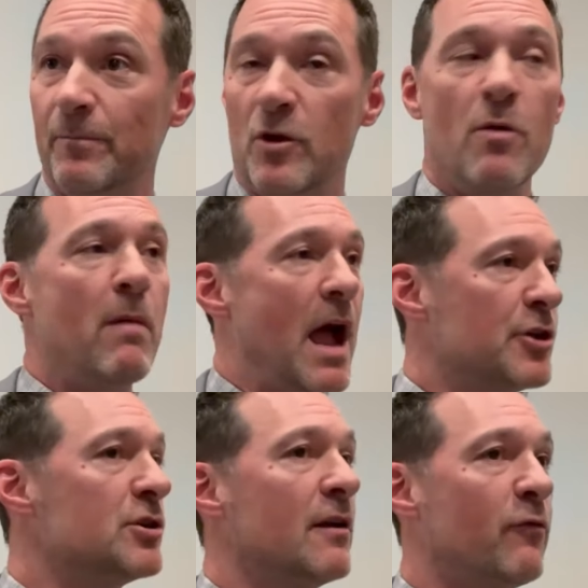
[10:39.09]
you
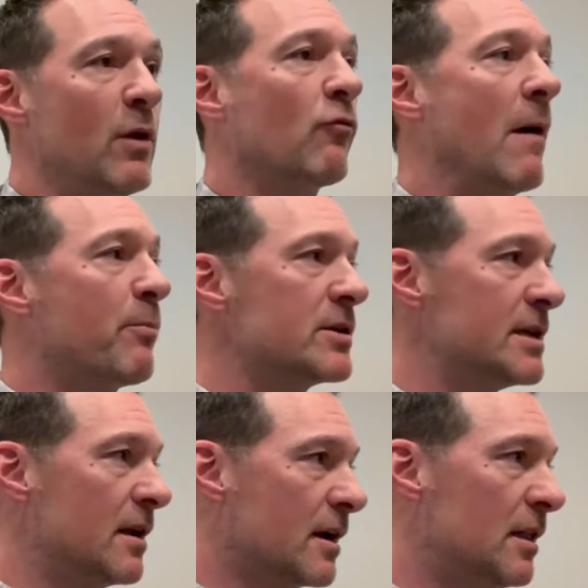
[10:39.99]
imagine if we
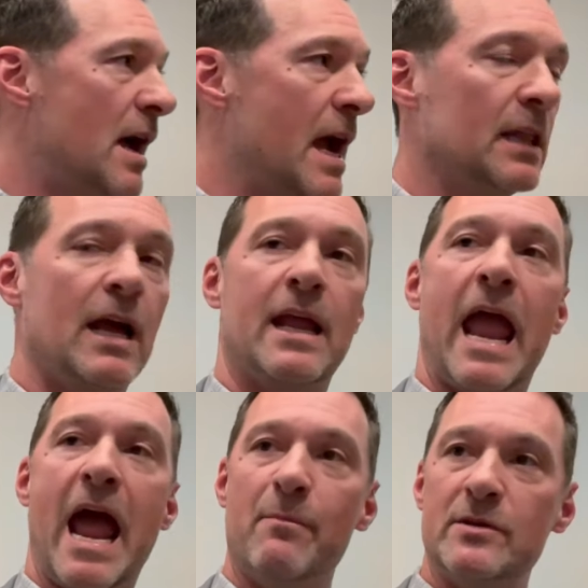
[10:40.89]
represent a client like
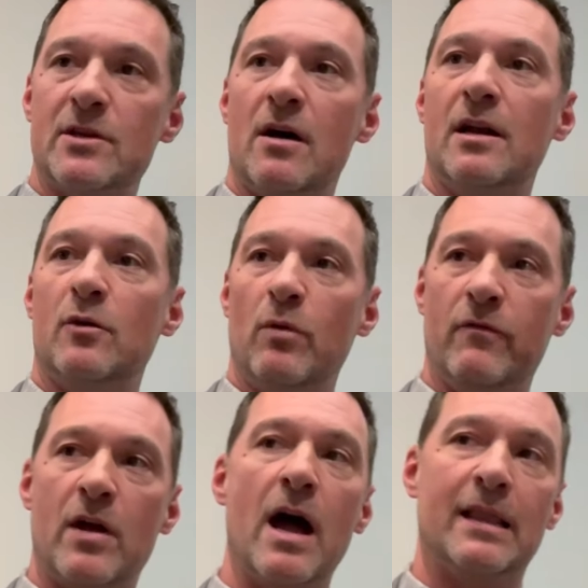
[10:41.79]
Amazon and we've
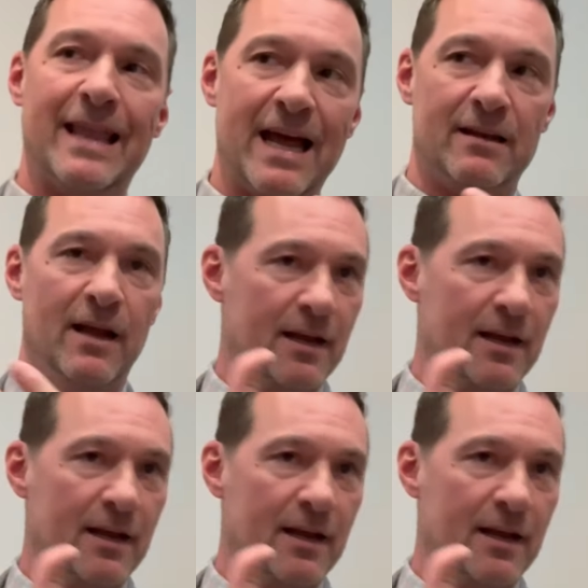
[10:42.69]
got that